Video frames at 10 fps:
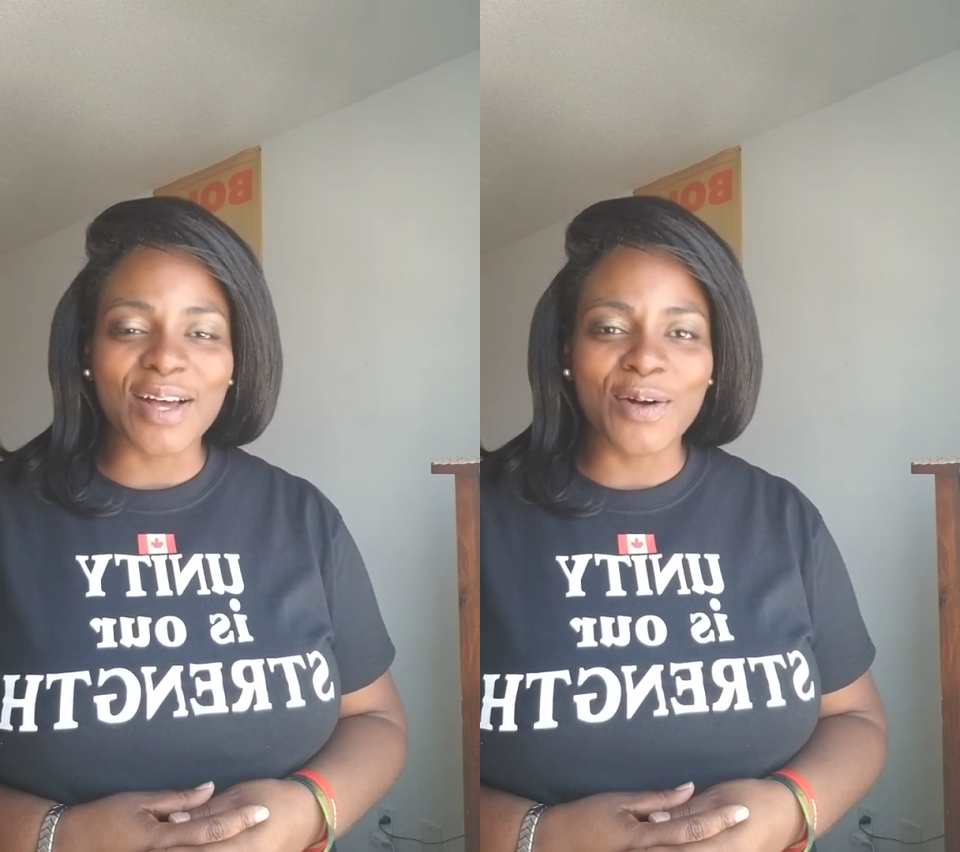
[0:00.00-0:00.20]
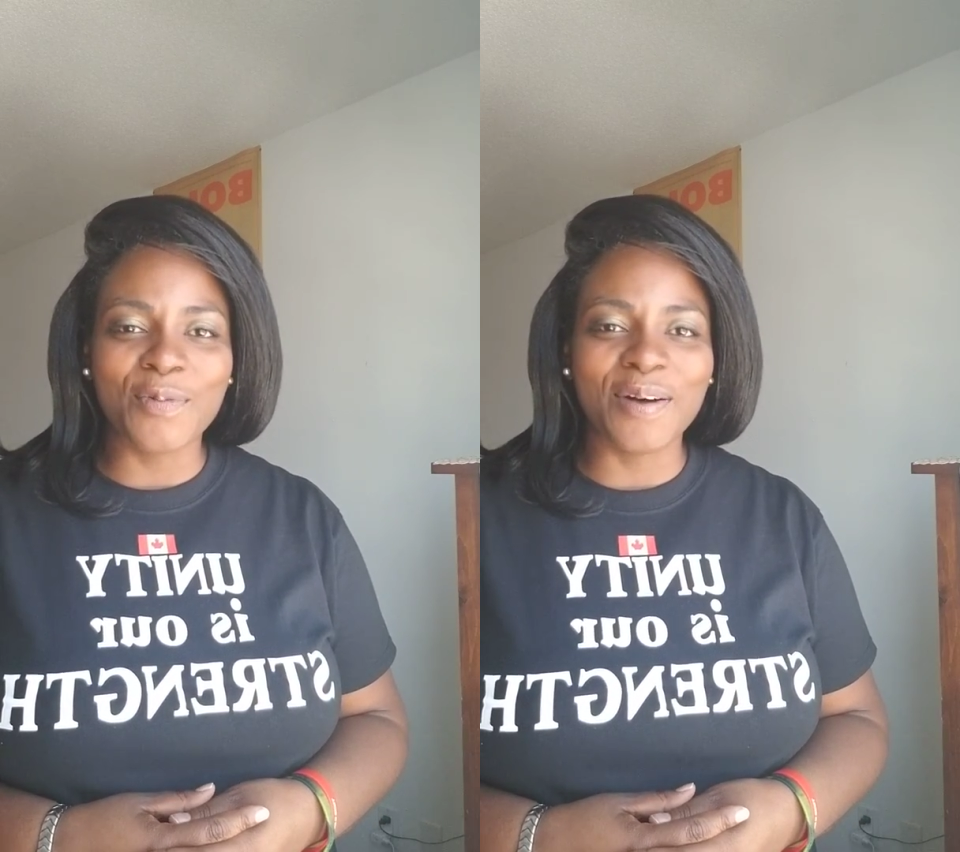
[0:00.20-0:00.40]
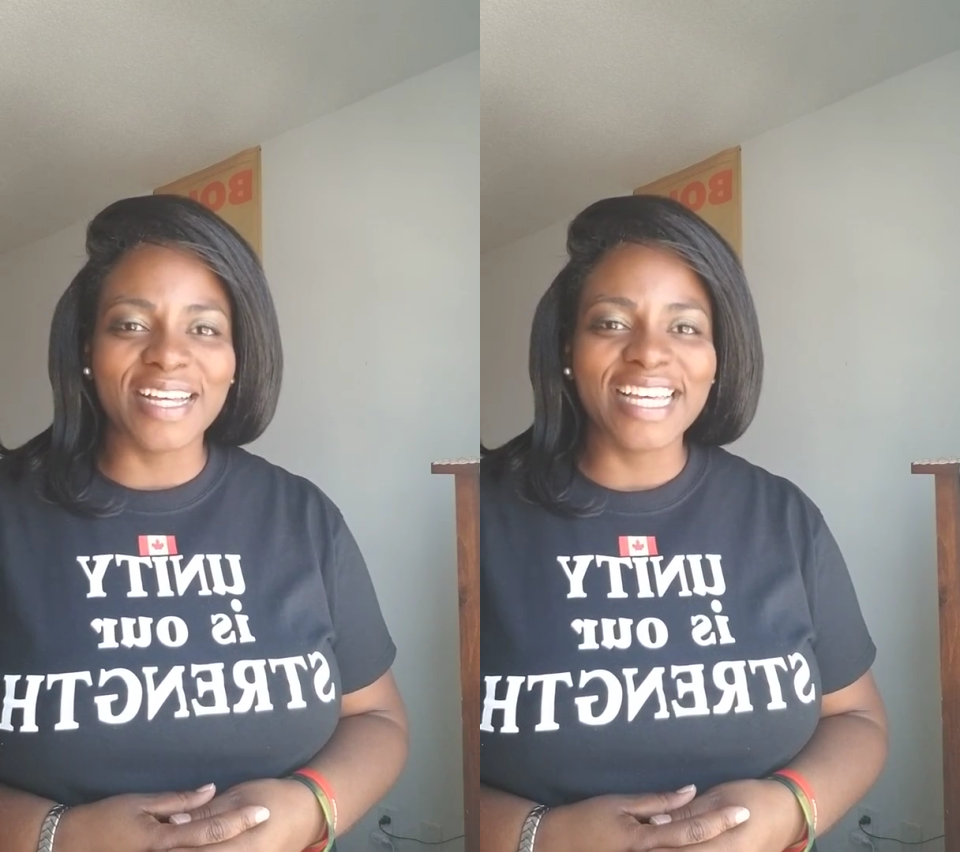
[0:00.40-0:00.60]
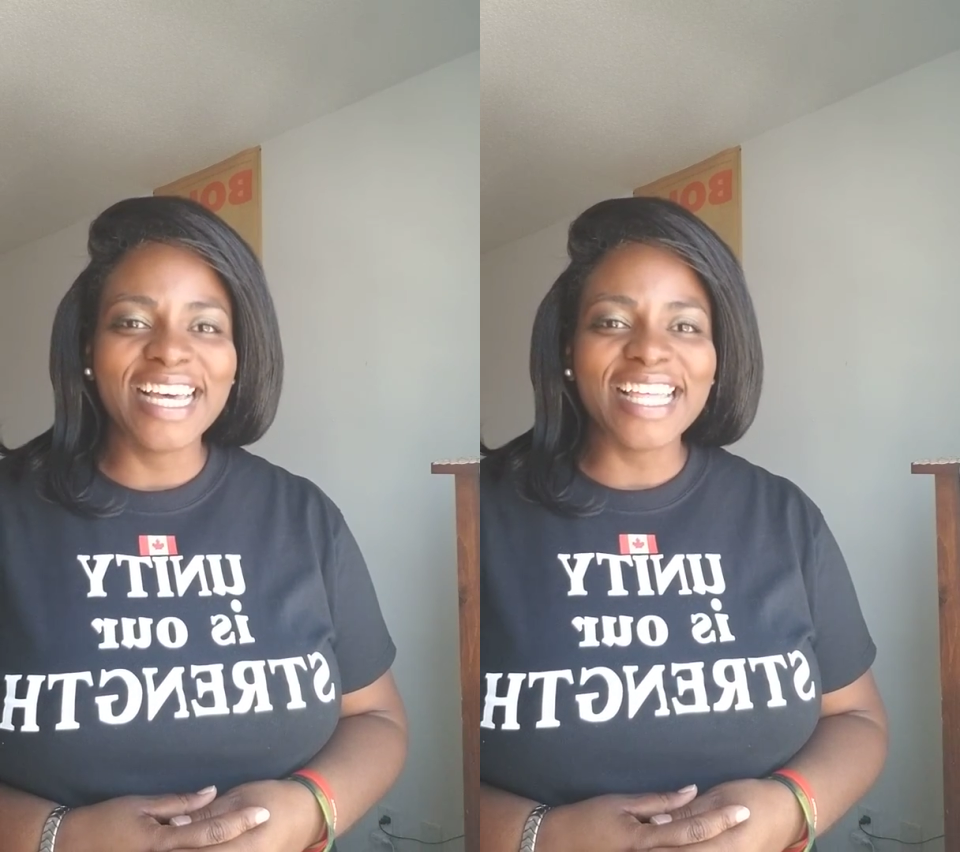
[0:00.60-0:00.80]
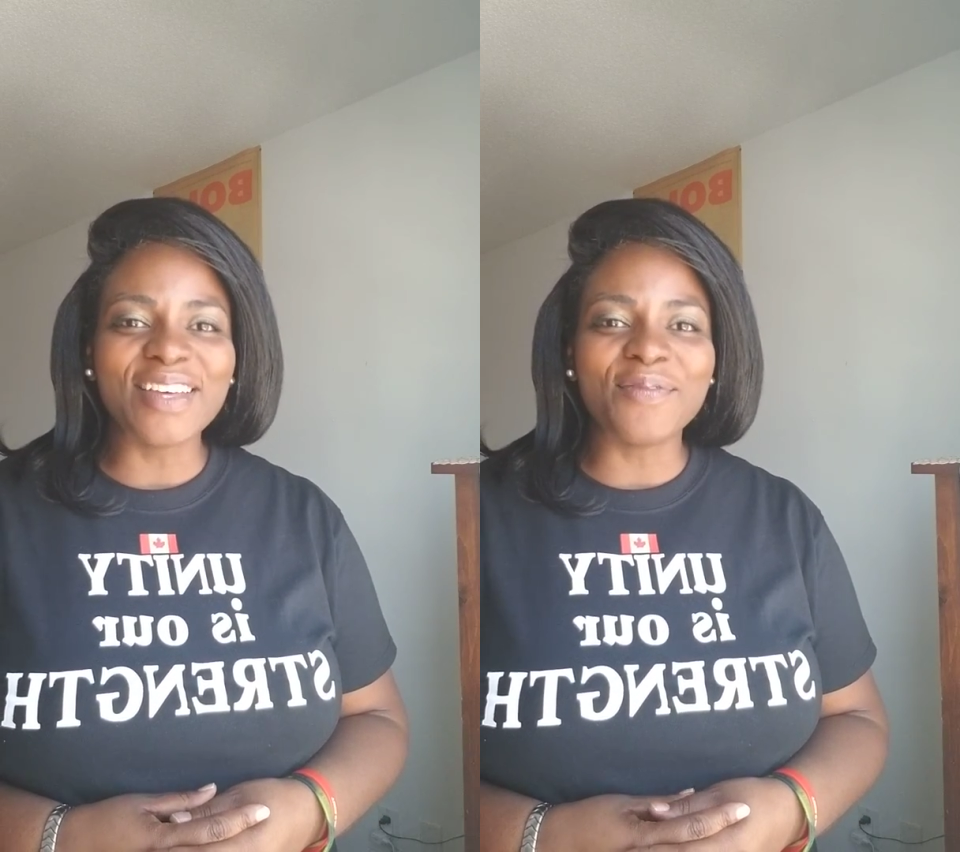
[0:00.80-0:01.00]
help
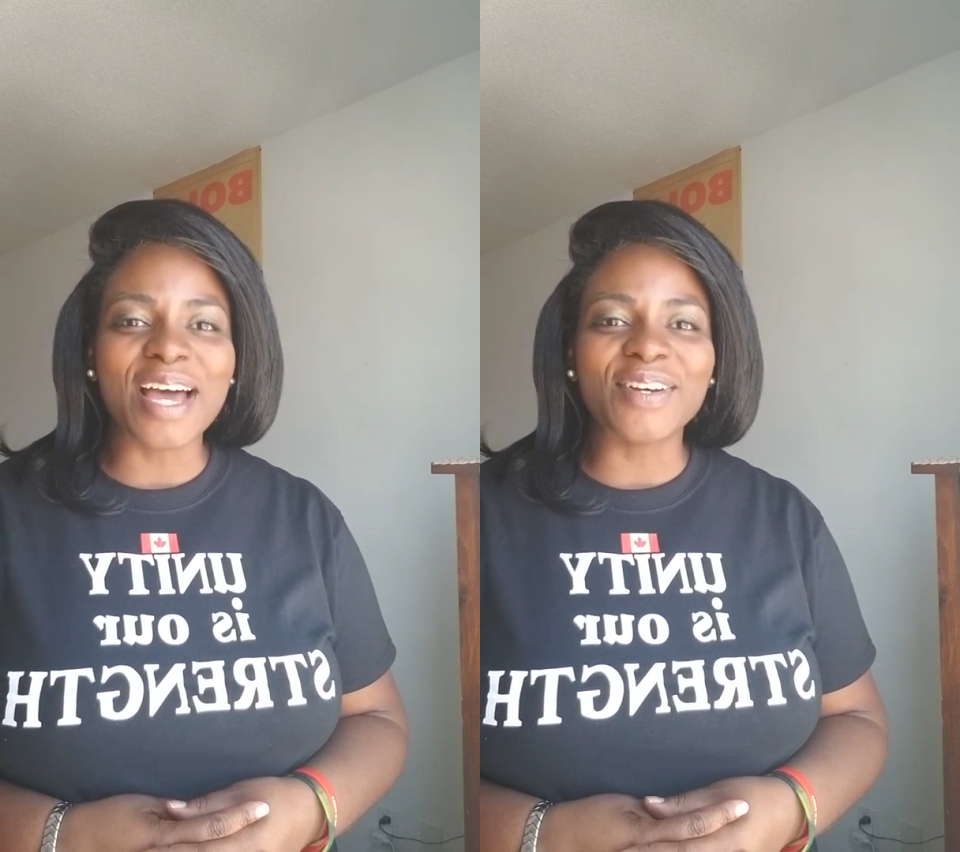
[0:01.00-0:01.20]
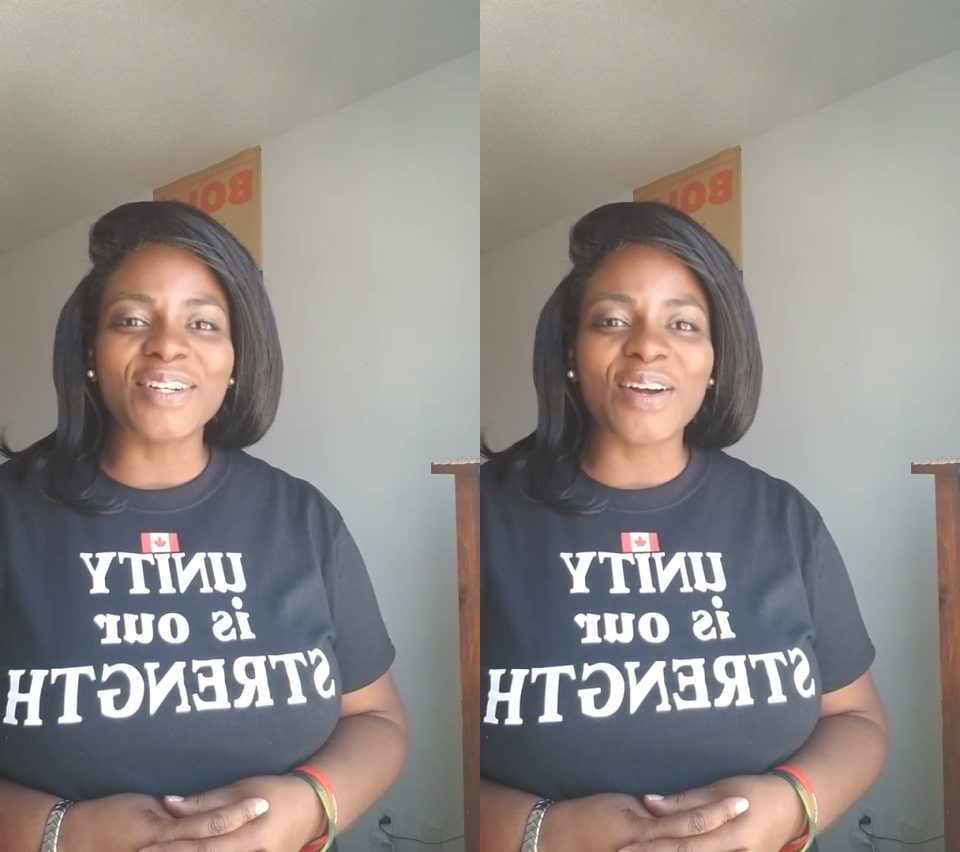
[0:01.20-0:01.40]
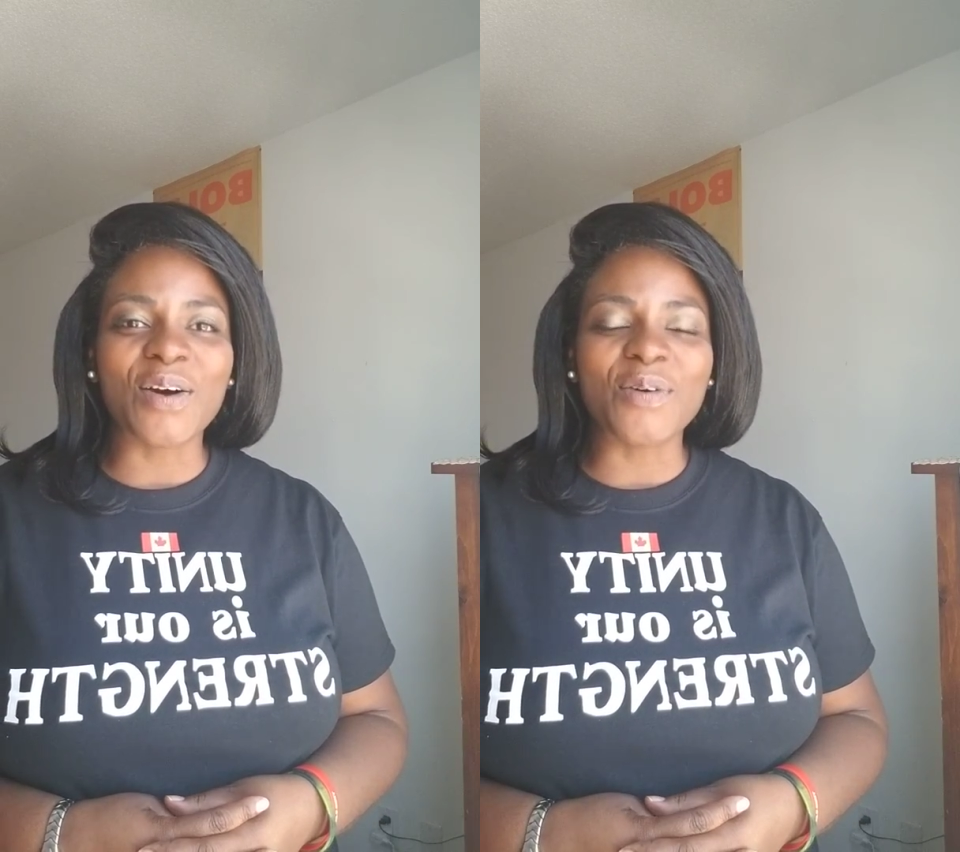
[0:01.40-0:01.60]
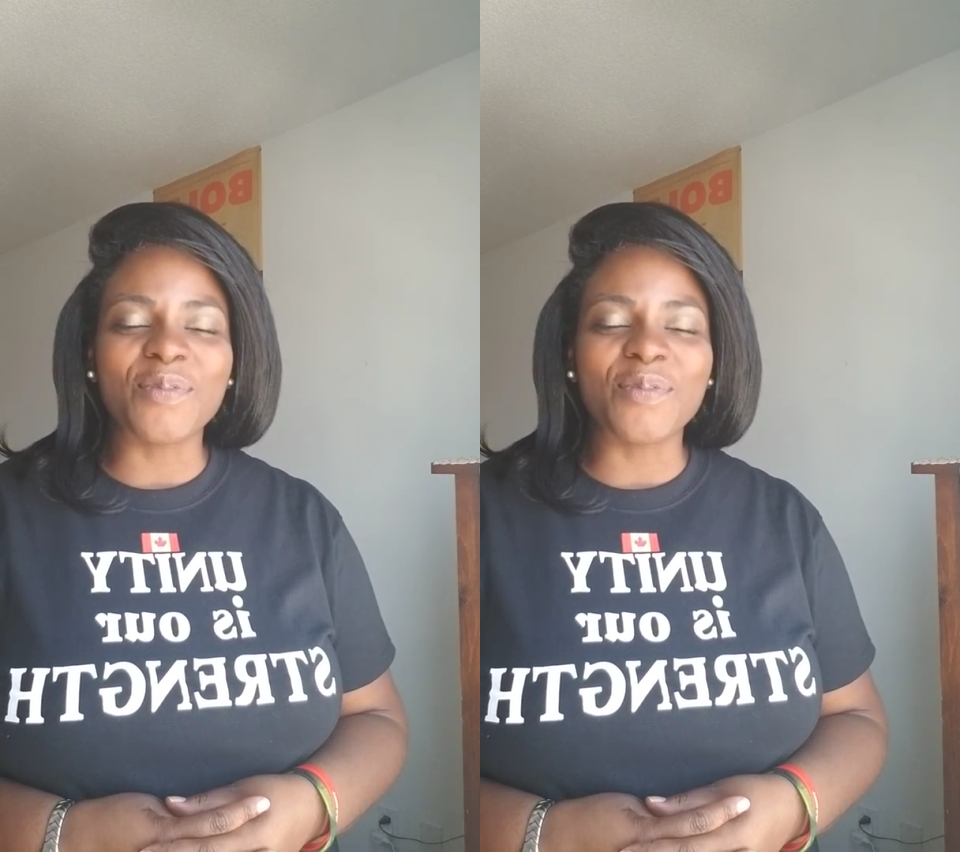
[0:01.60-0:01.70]
the matter at all,